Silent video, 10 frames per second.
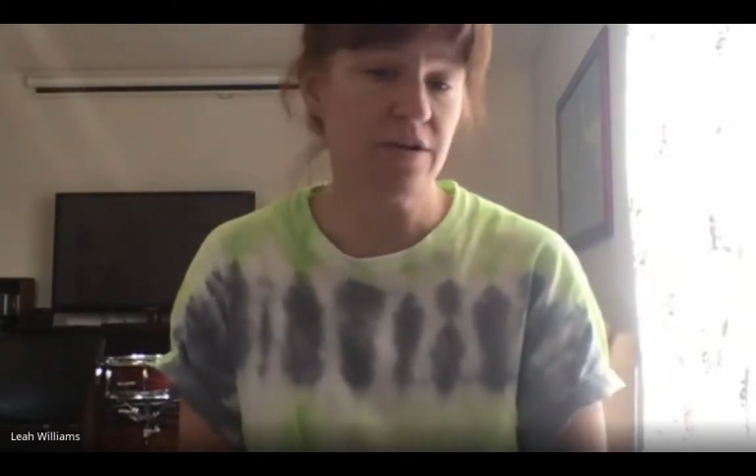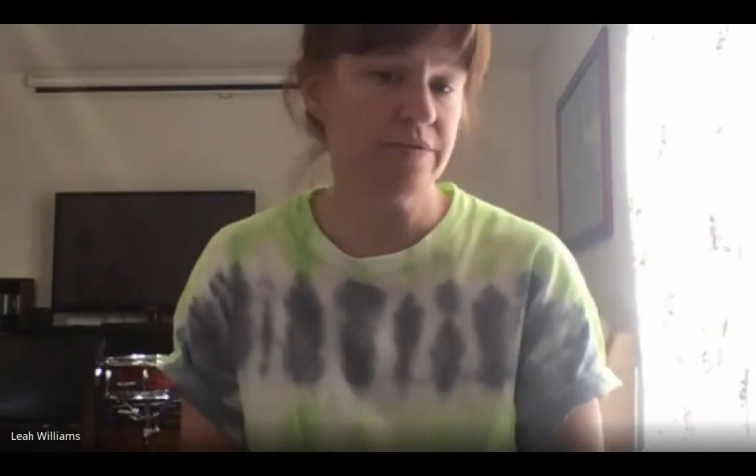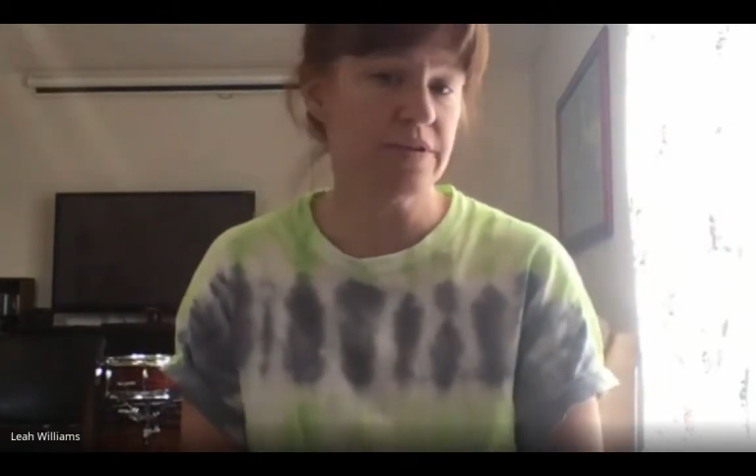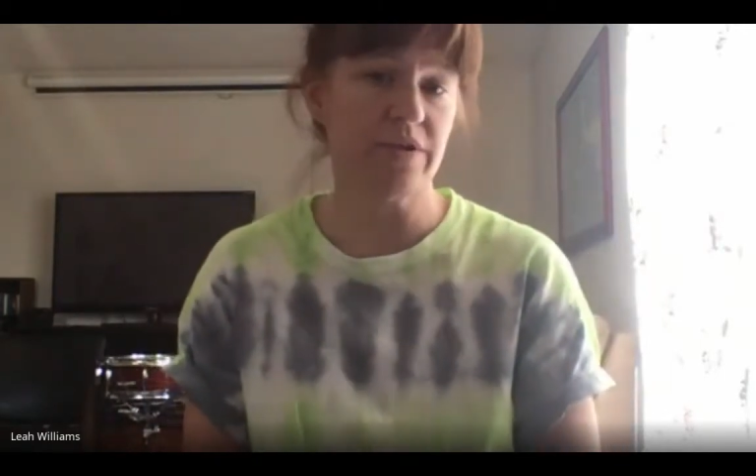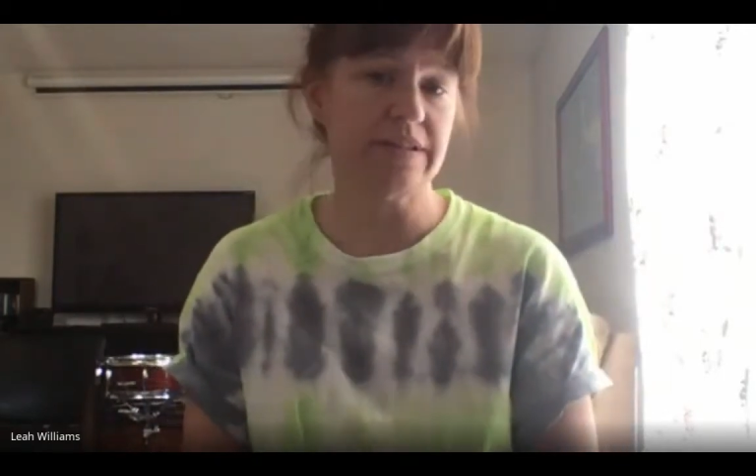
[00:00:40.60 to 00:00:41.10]

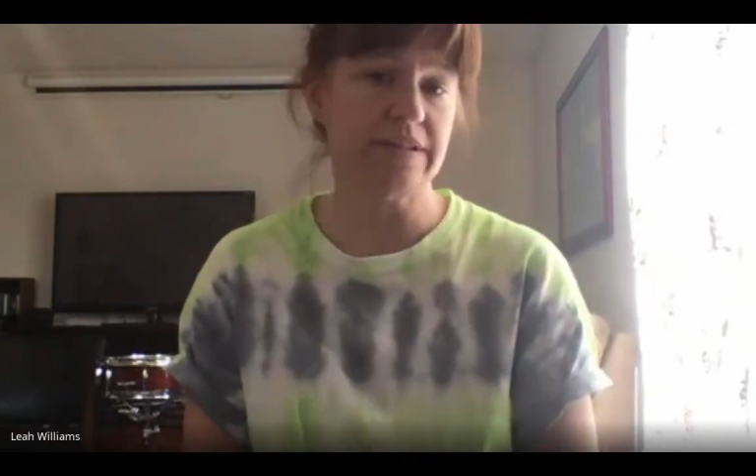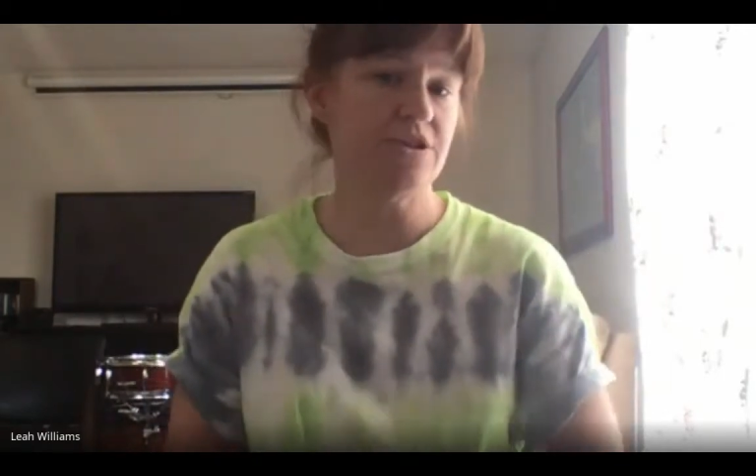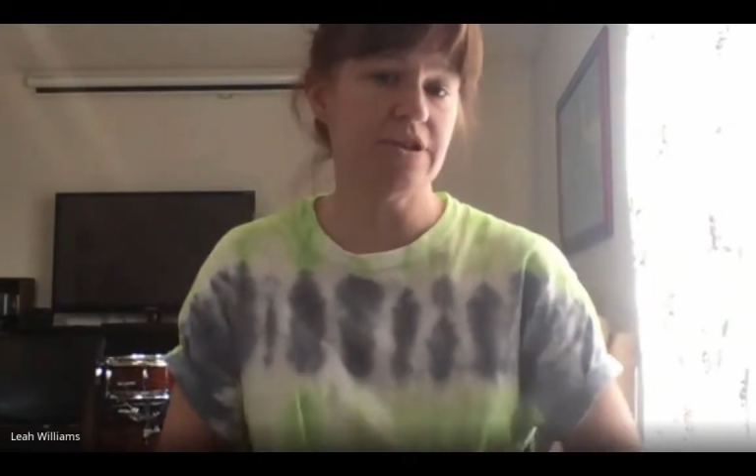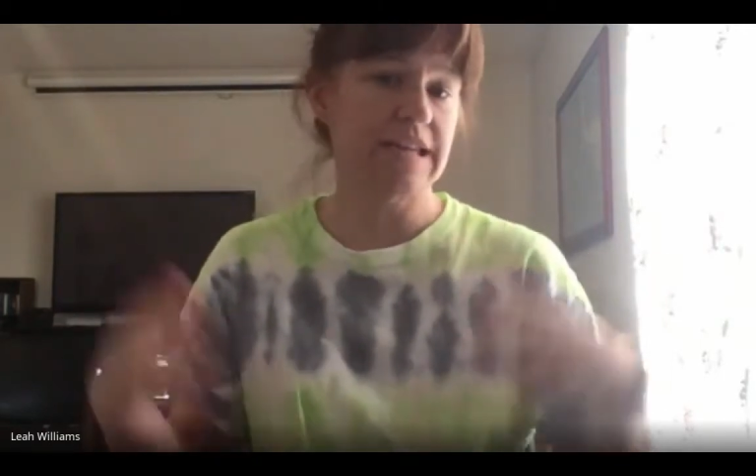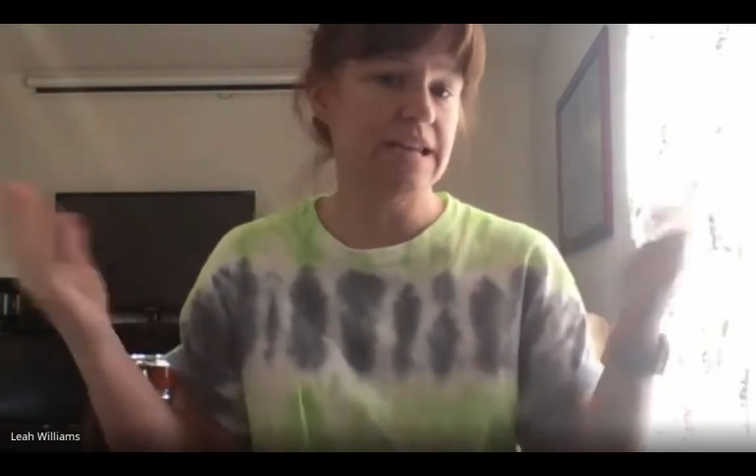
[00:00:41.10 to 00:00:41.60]
so at least
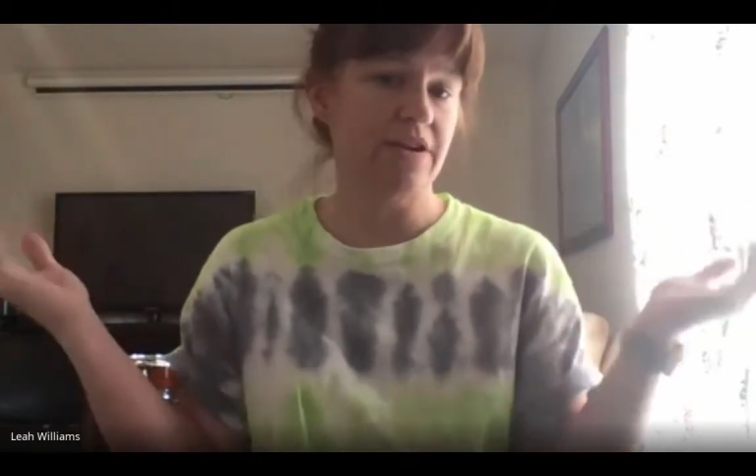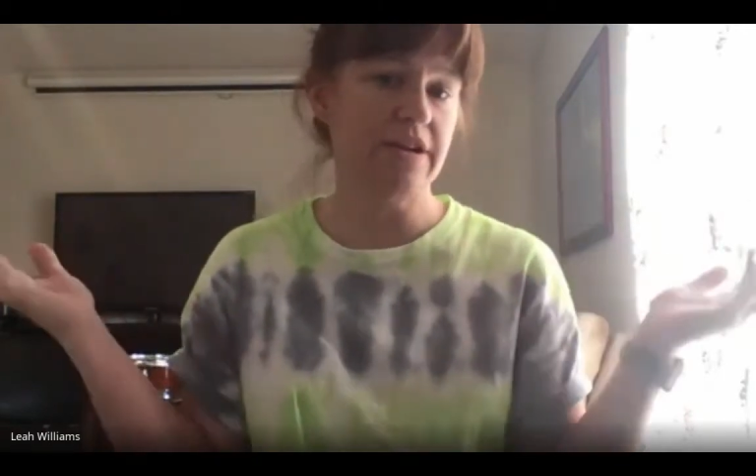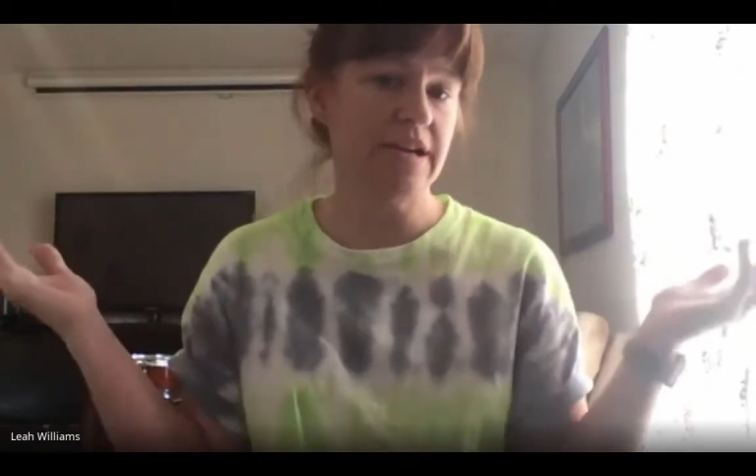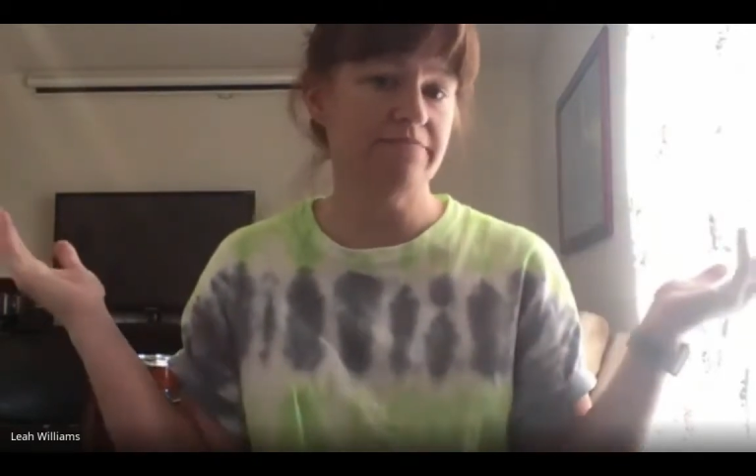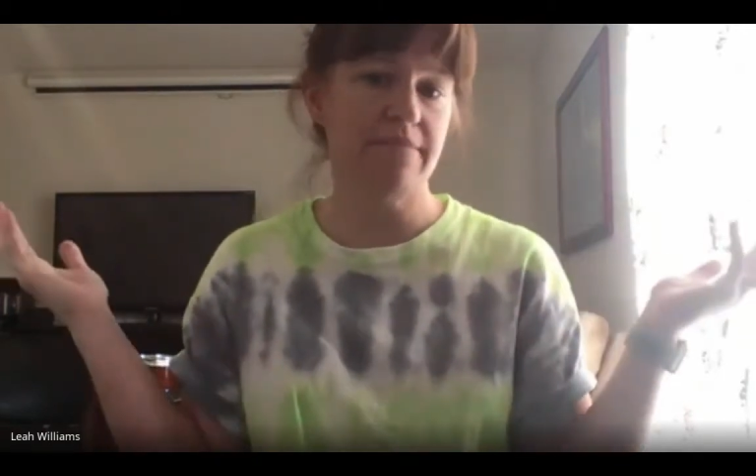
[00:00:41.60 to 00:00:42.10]
you could hear
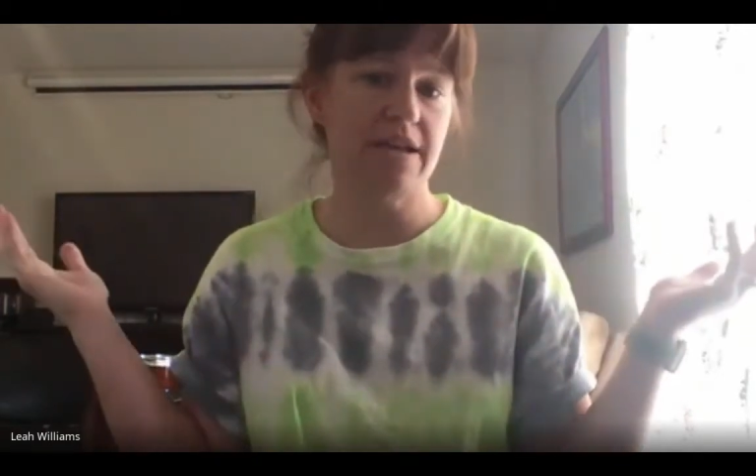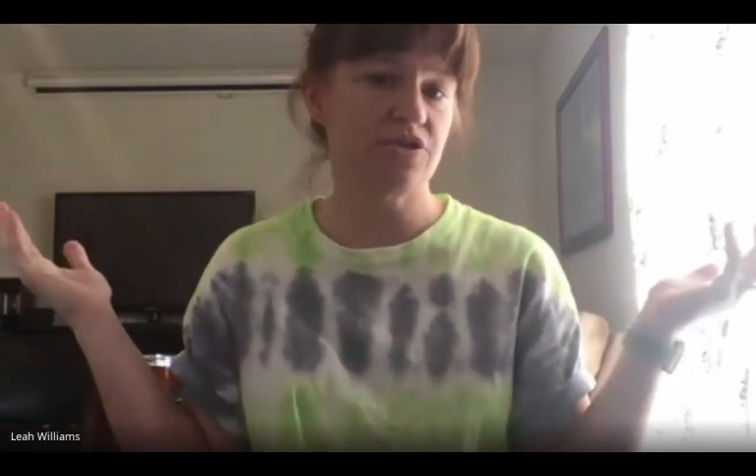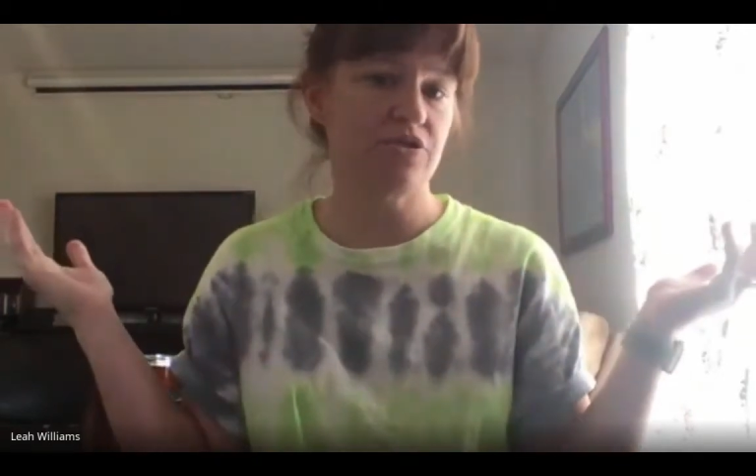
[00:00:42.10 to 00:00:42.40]
it and make sure